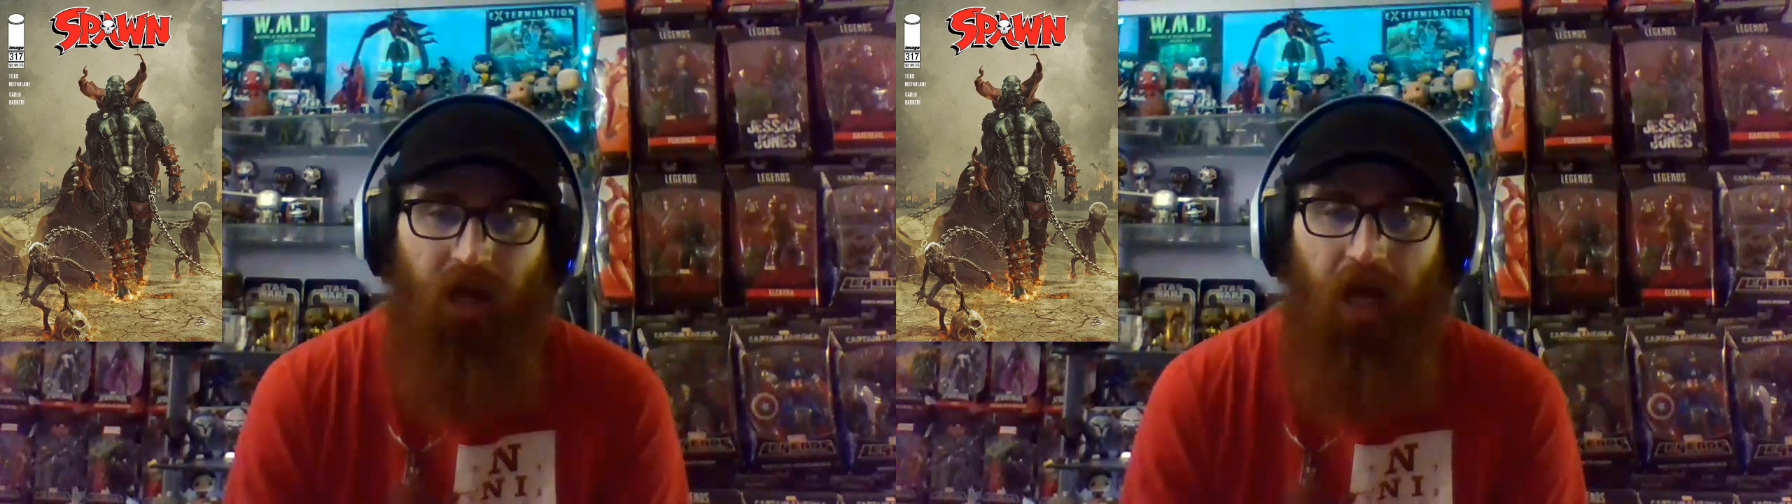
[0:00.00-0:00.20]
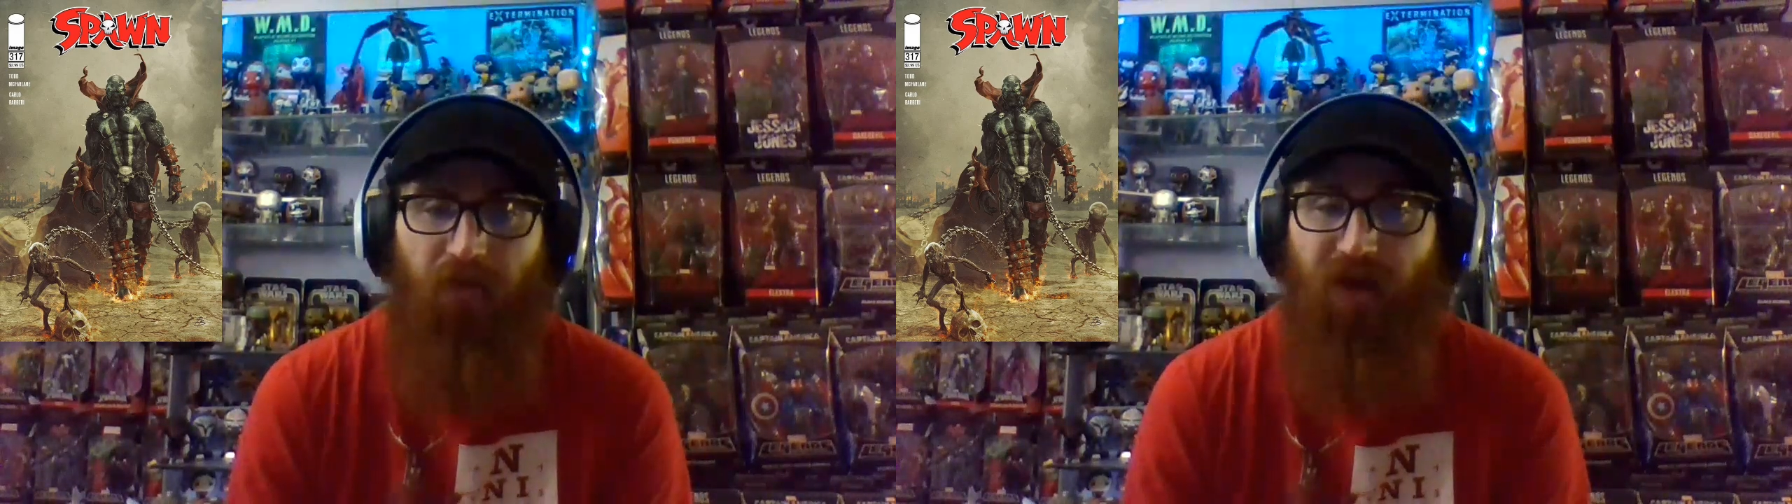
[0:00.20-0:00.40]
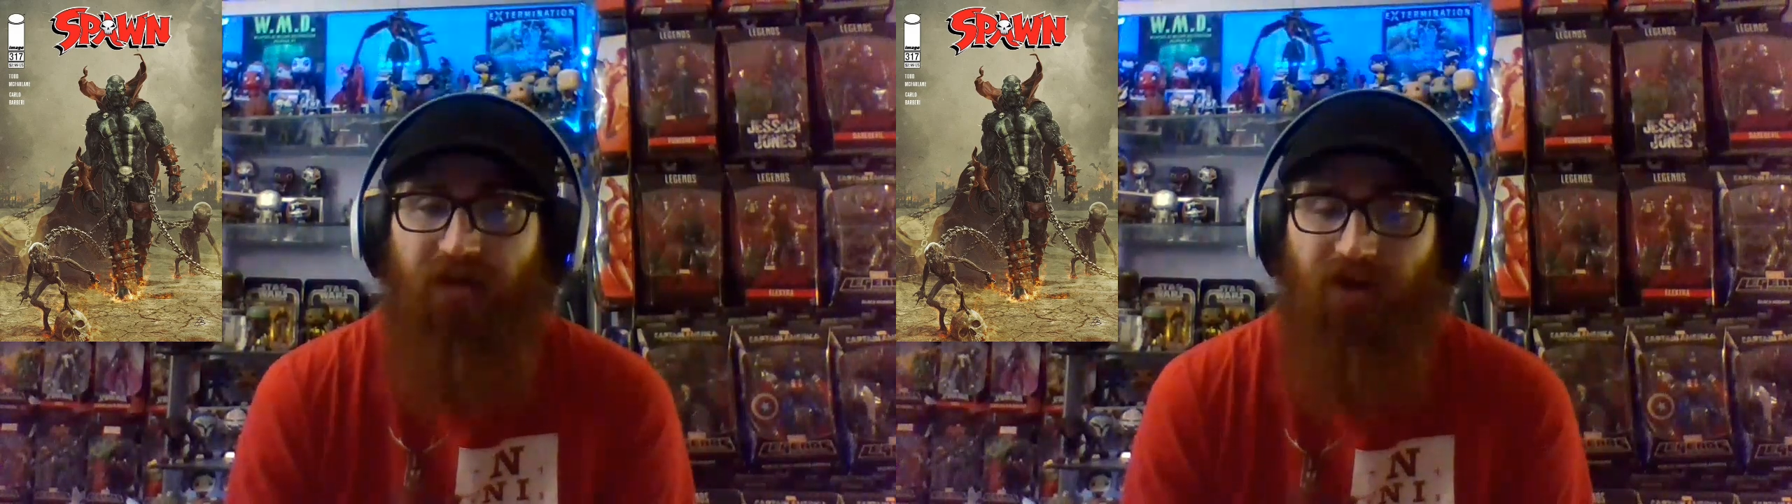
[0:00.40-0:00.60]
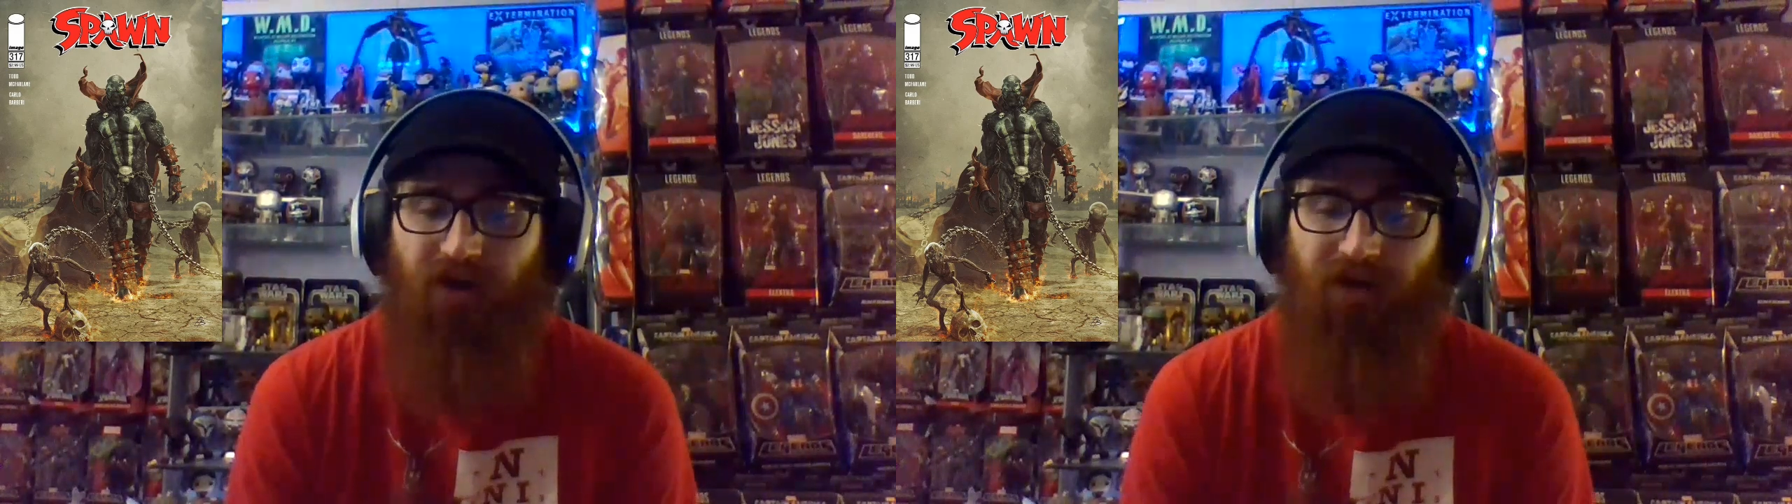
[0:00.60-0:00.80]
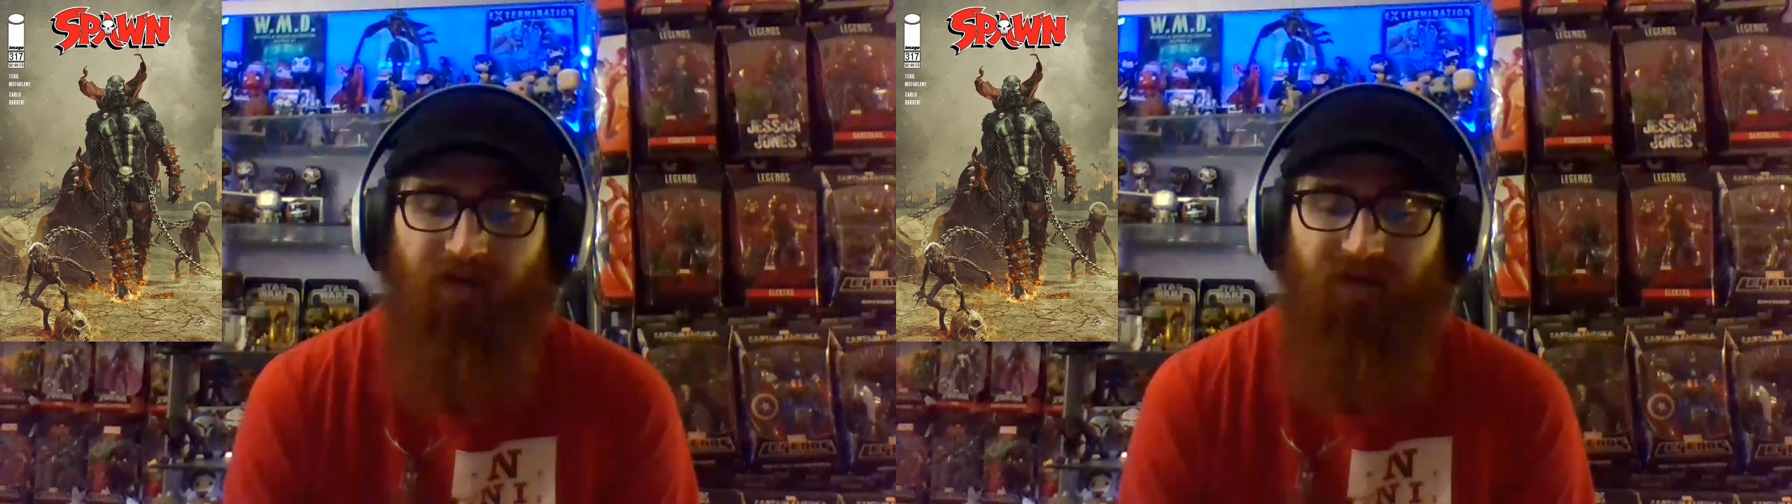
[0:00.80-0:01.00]
And they
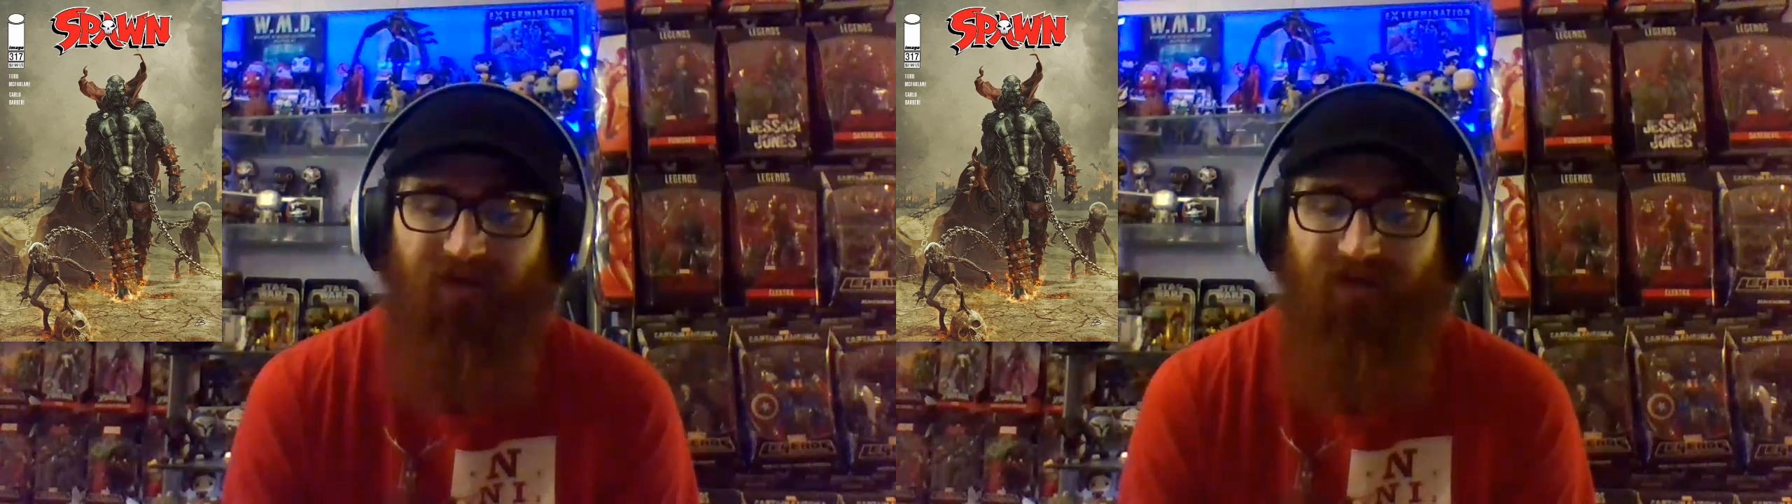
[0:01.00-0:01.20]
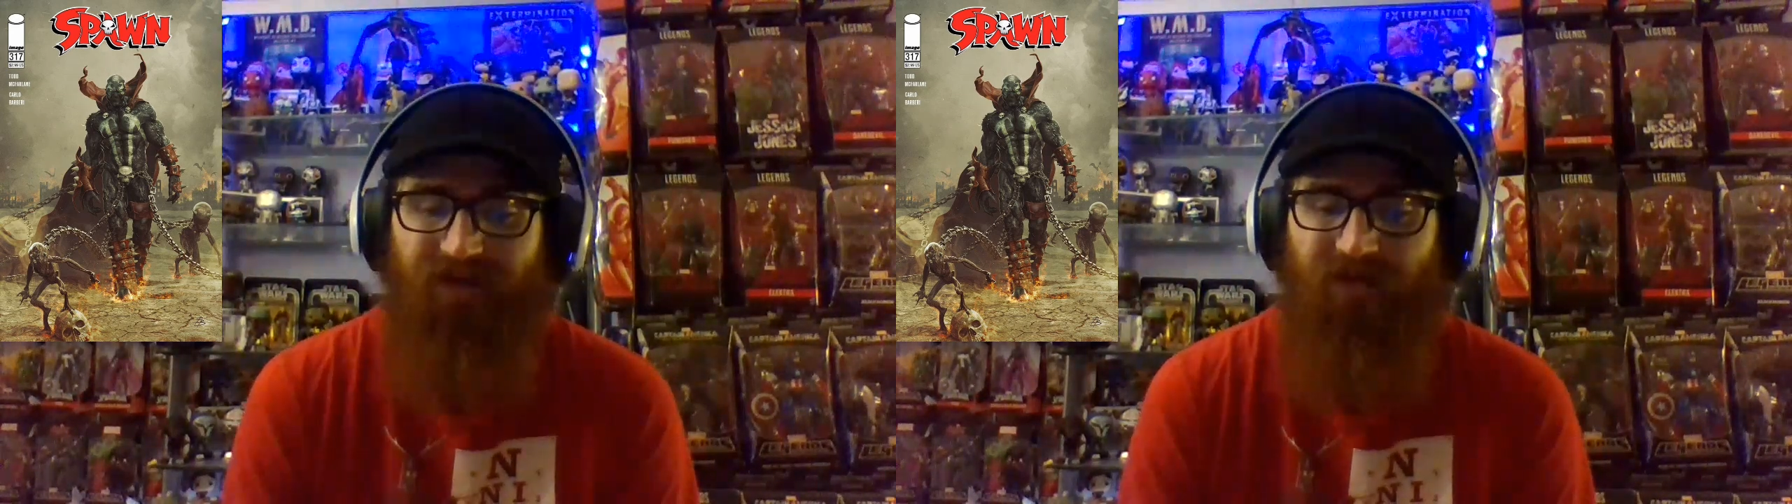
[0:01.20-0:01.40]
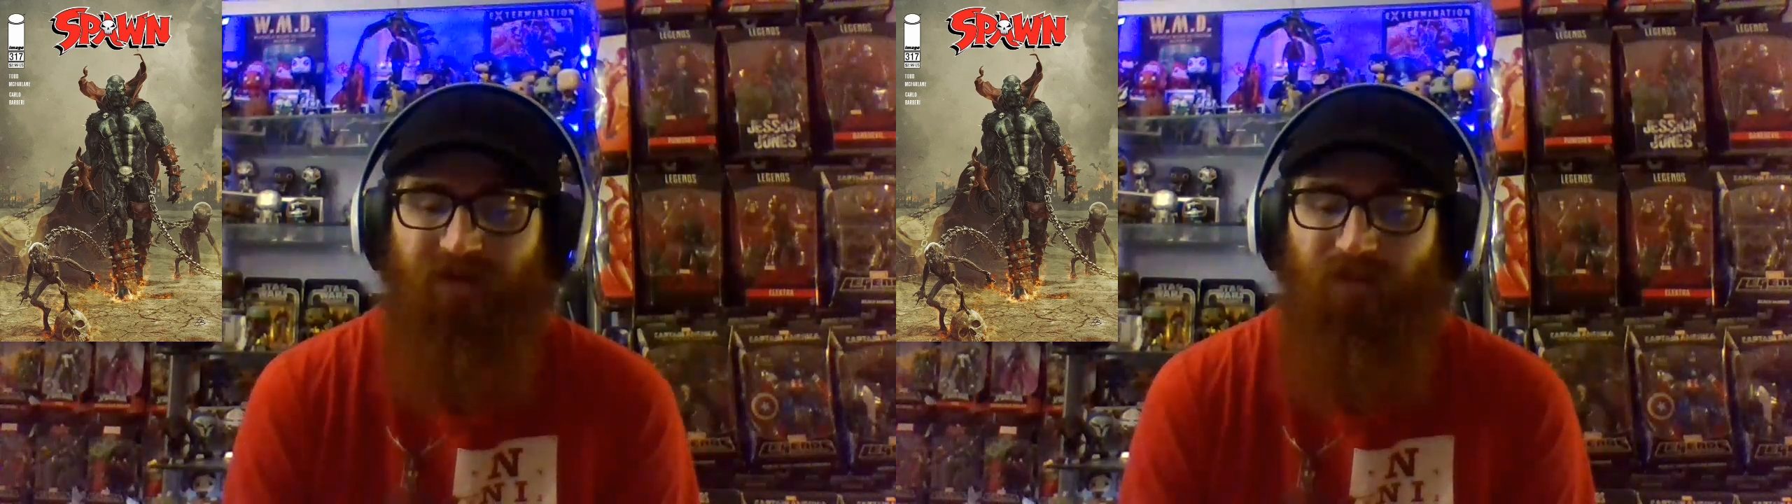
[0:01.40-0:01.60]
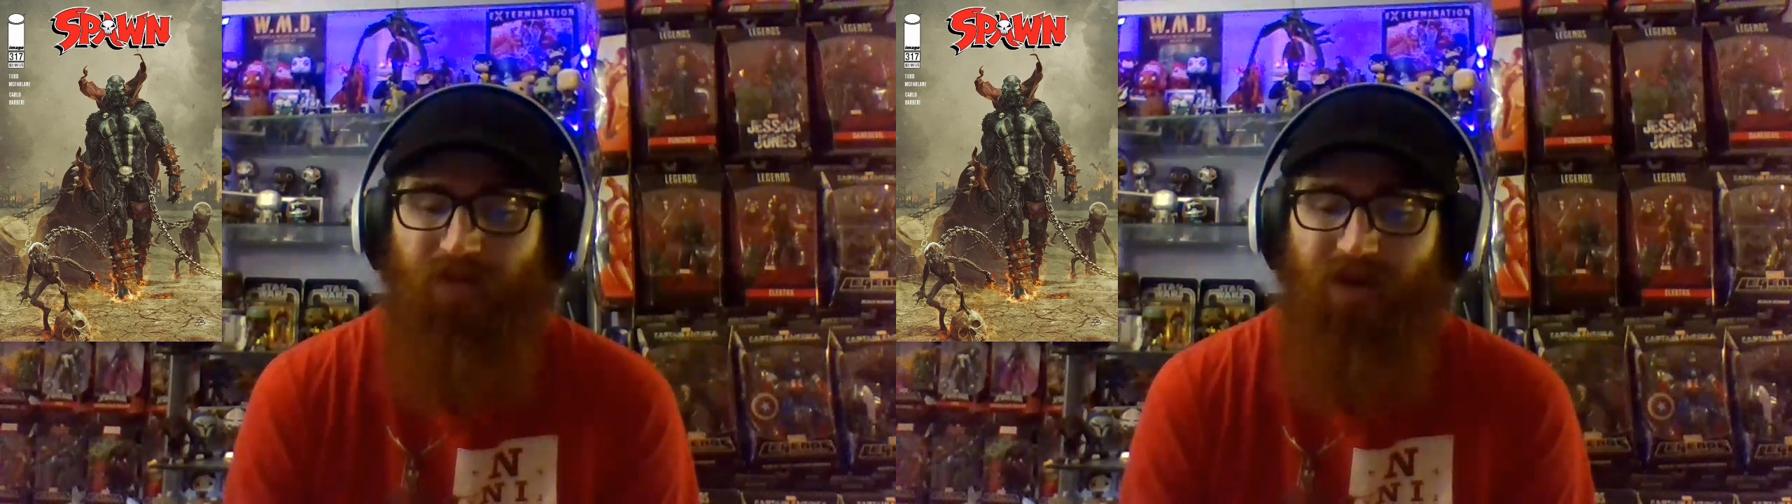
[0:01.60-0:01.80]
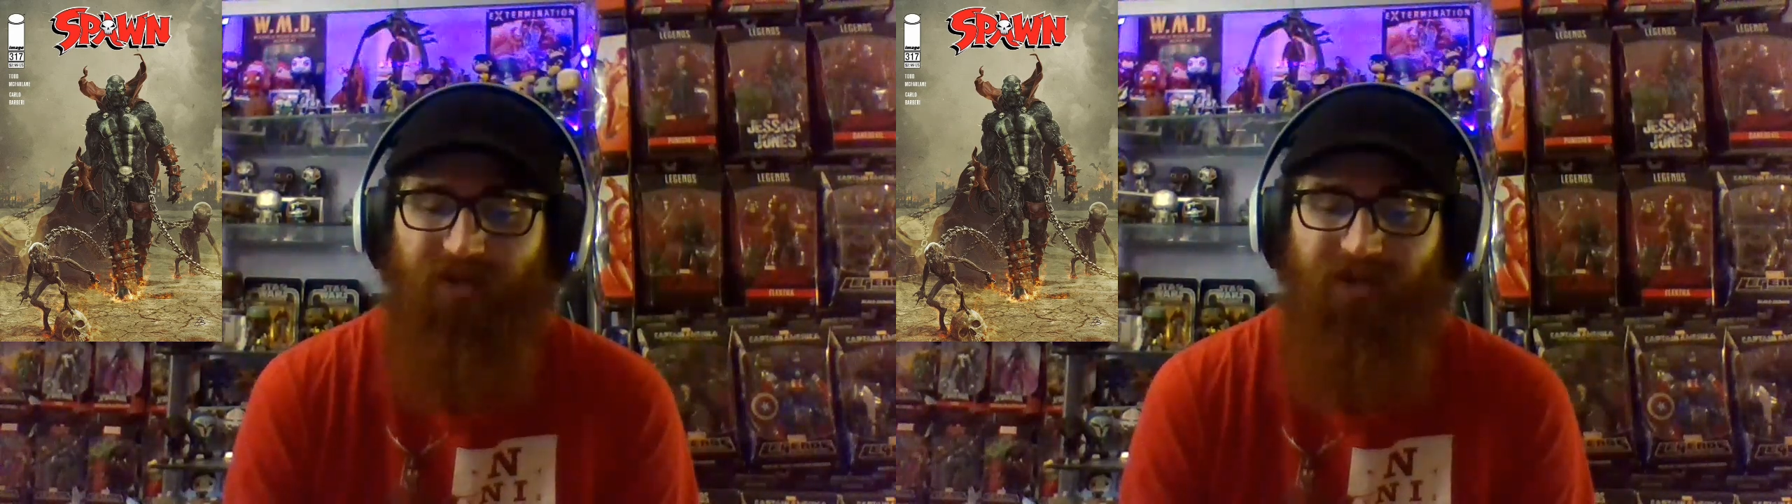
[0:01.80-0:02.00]
turn to see the
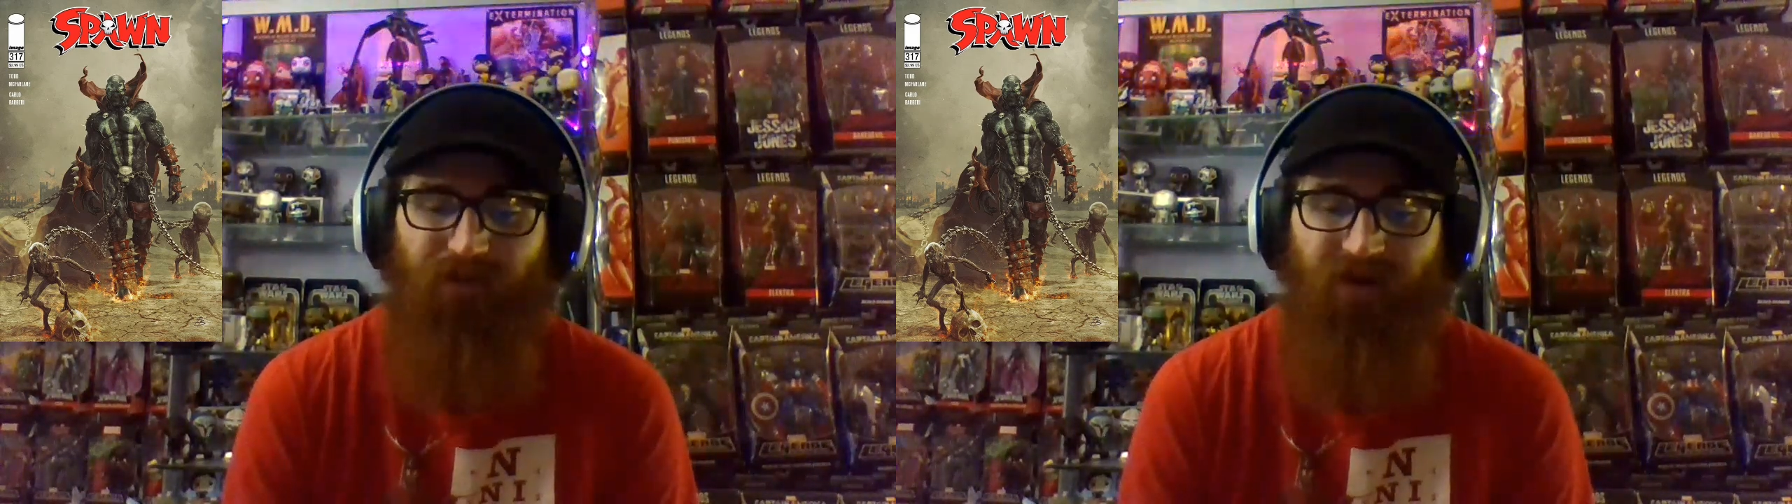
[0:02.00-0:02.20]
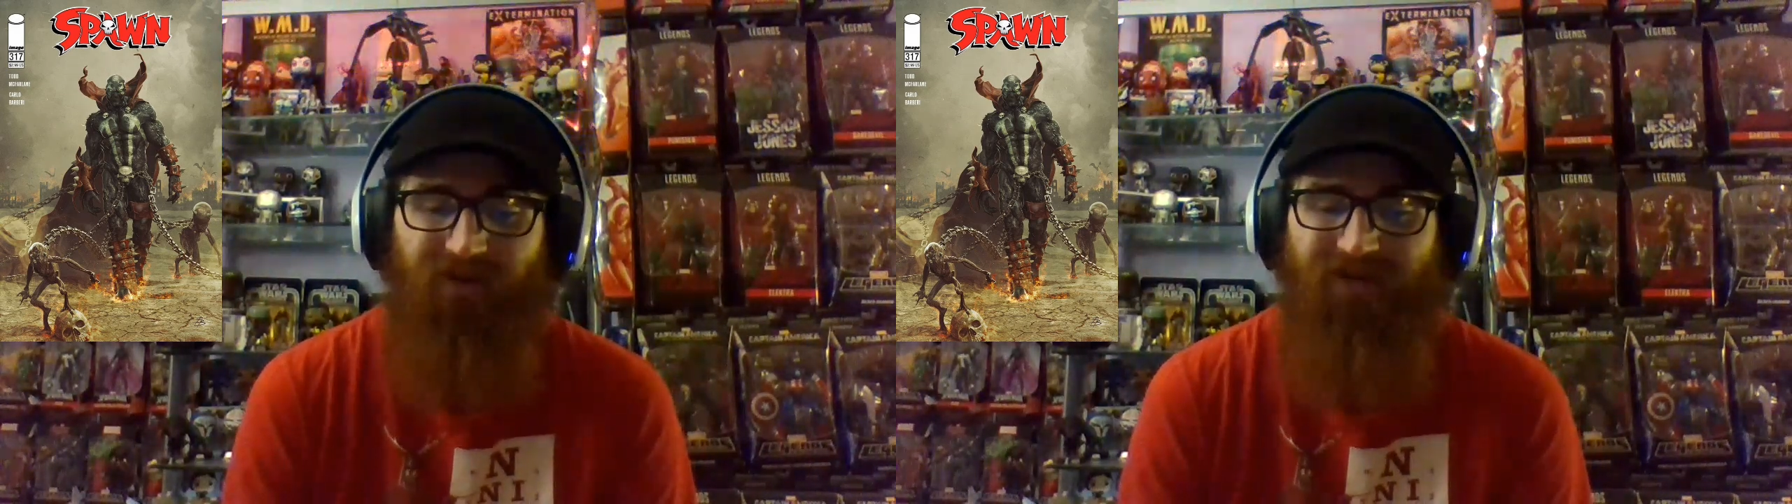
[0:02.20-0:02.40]
Omega Spawn